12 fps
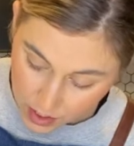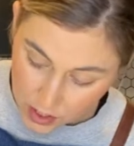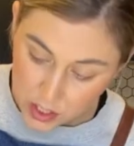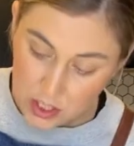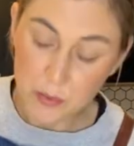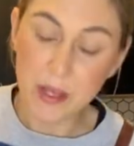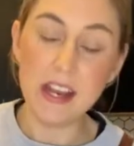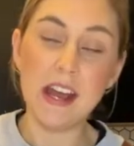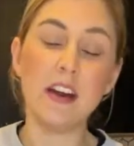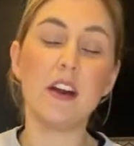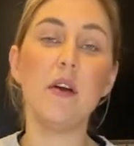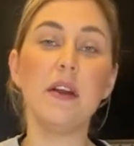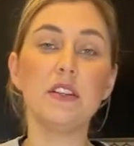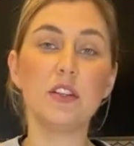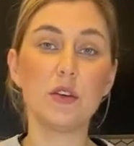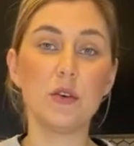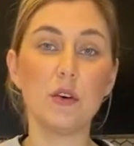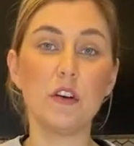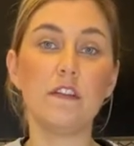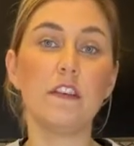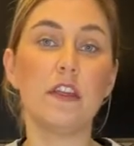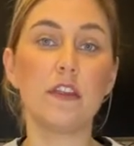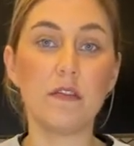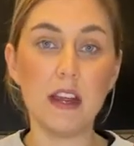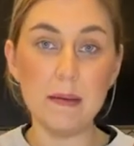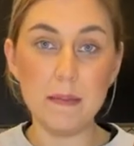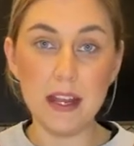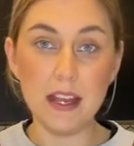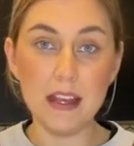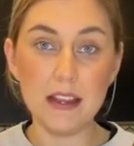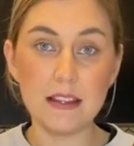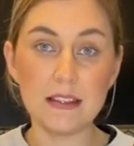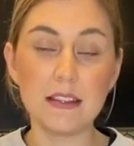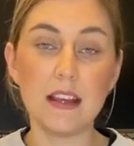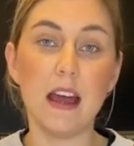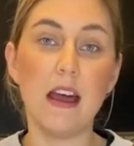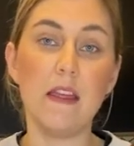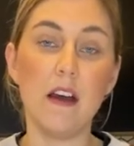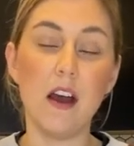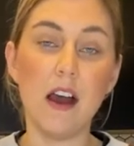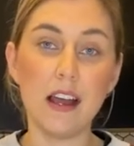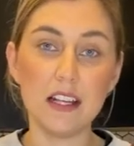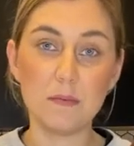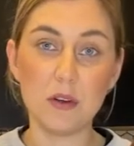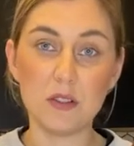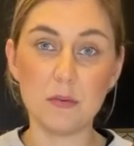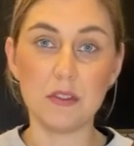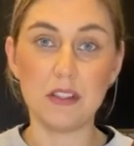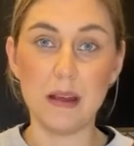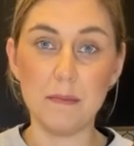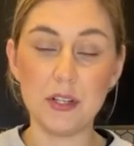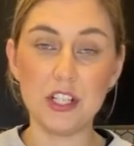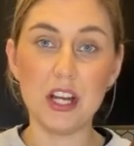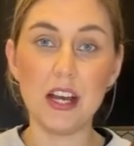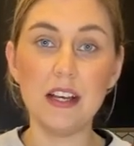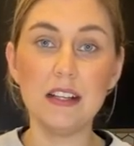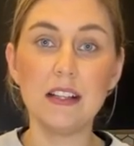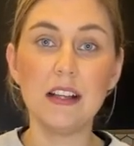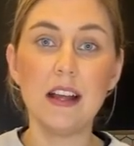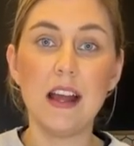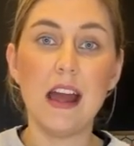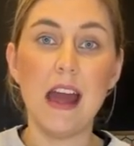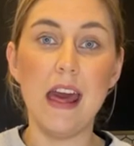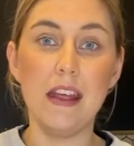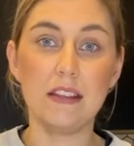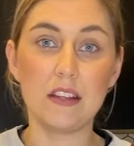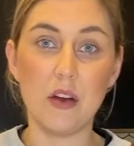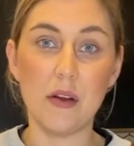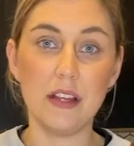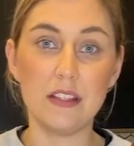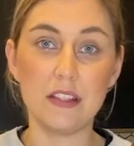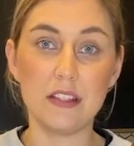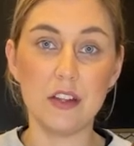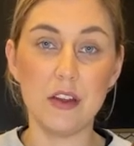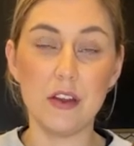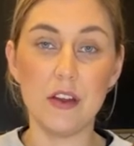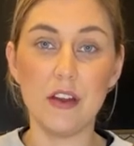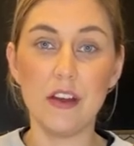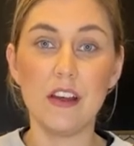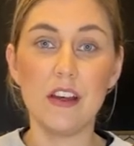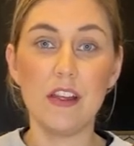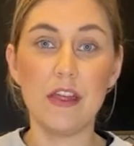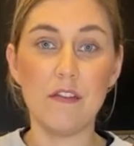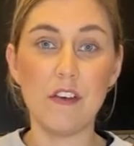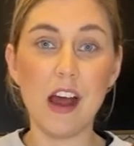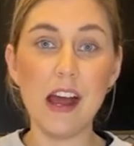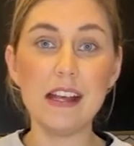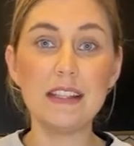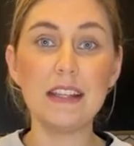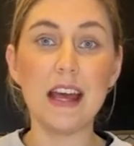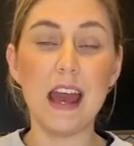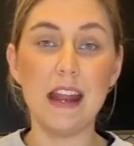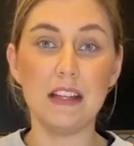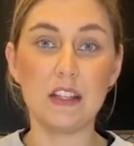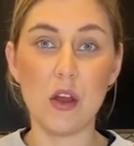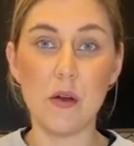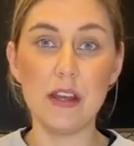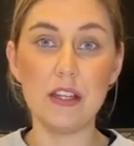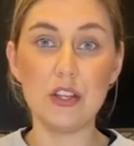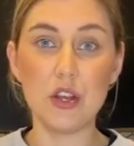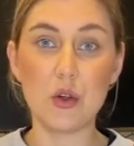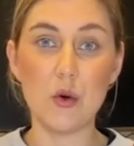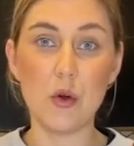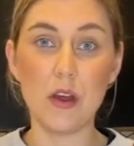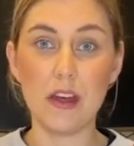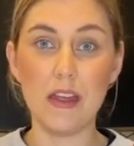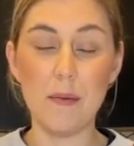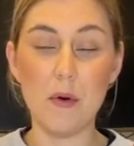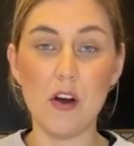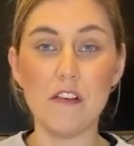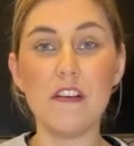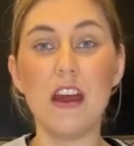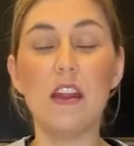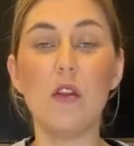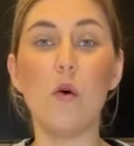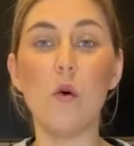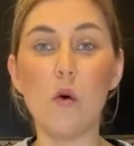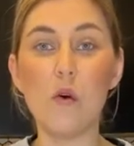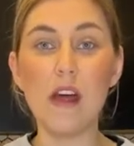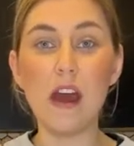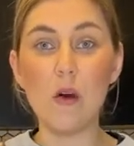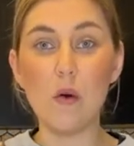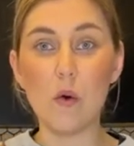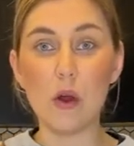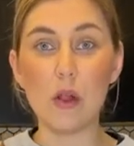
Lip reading: So we're now going to cook for 3 minutes at the highest possible temperature, and it's going to stir the rice and it's going to cook them off, and all that oil